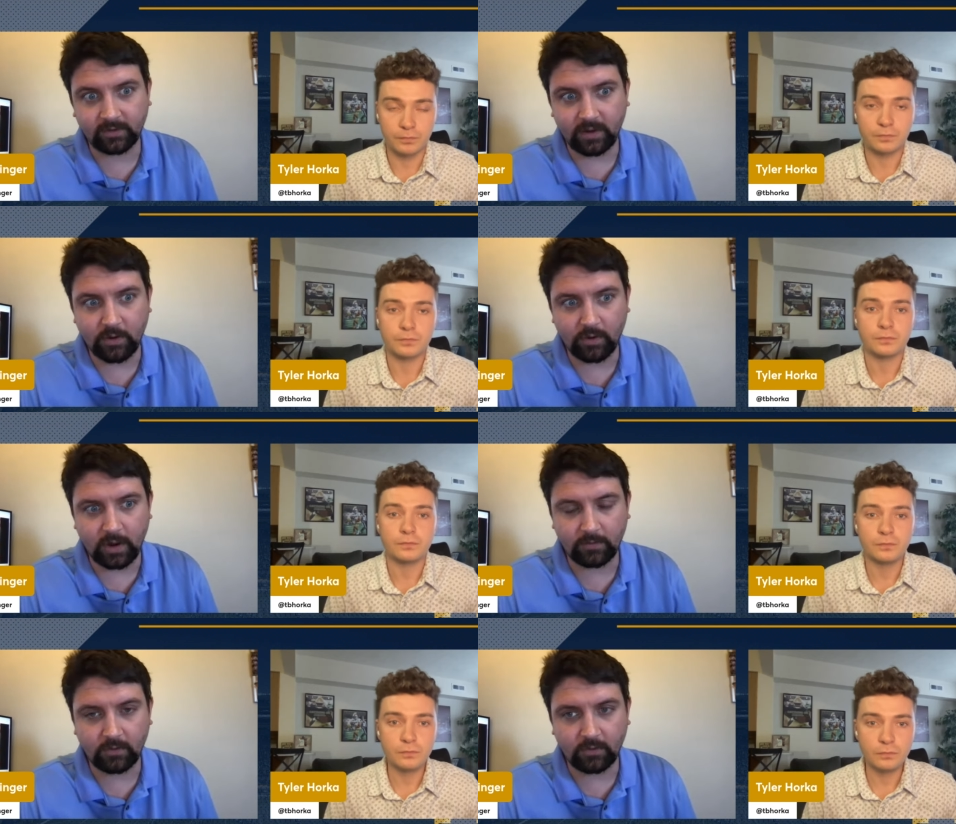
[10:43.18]
Speaker 1: see Notre
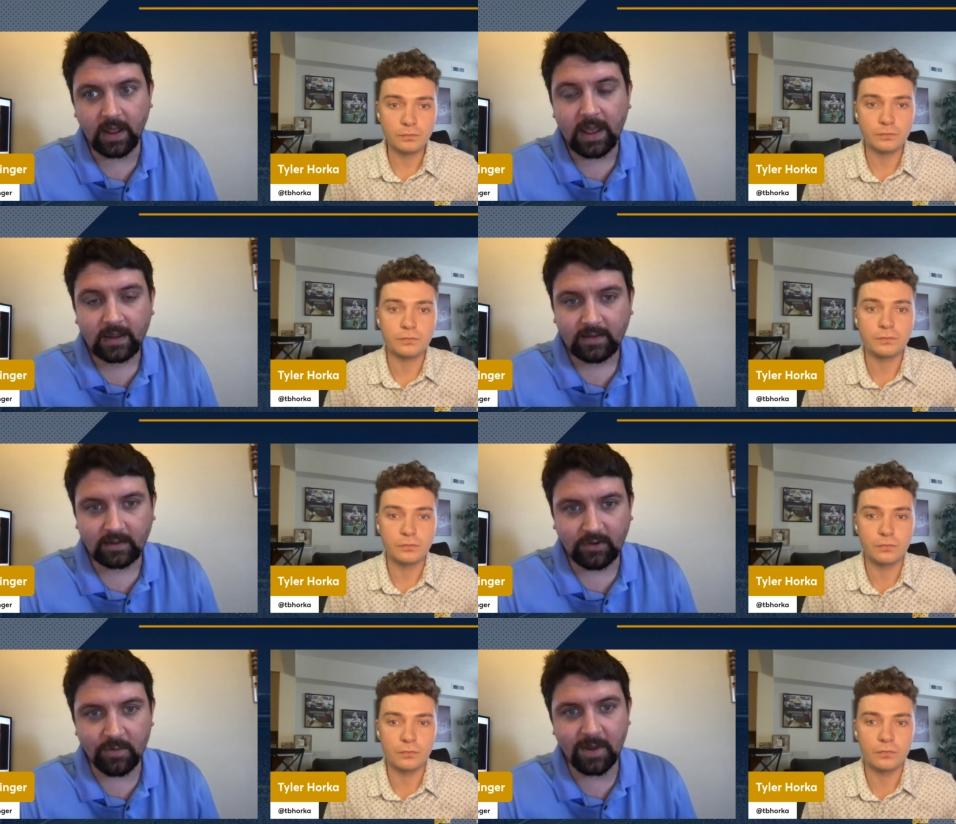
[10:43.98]
Dame to take
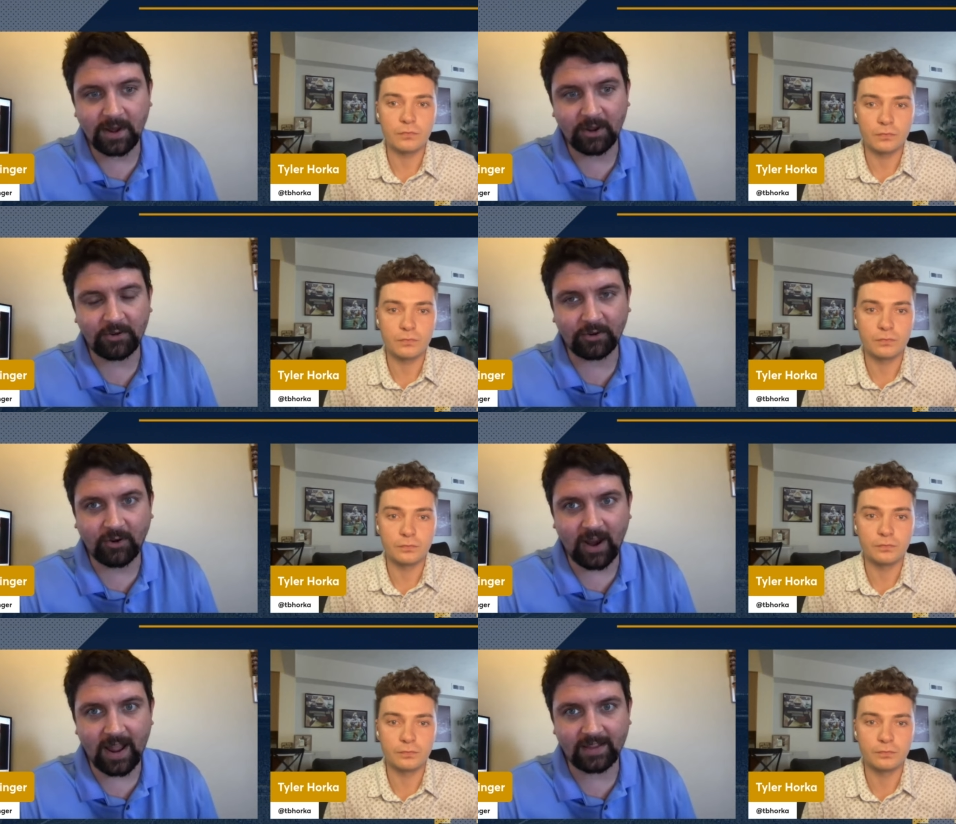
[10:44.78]
too many
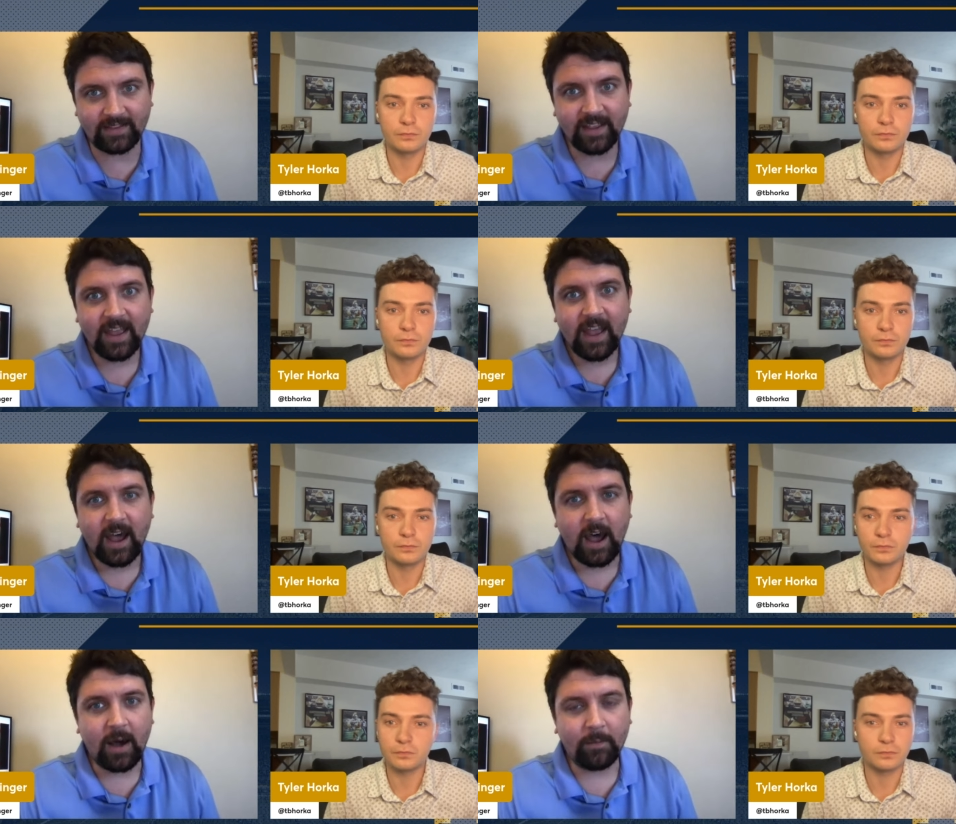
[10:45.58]
undergrads,
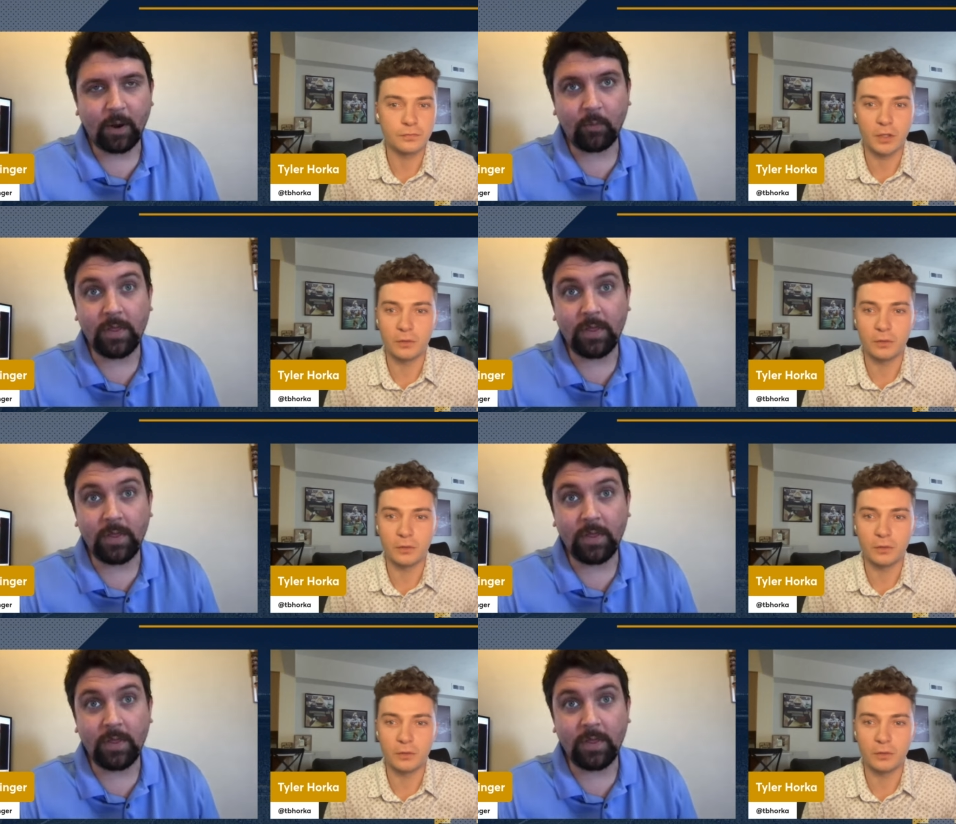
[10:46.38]
um, but no.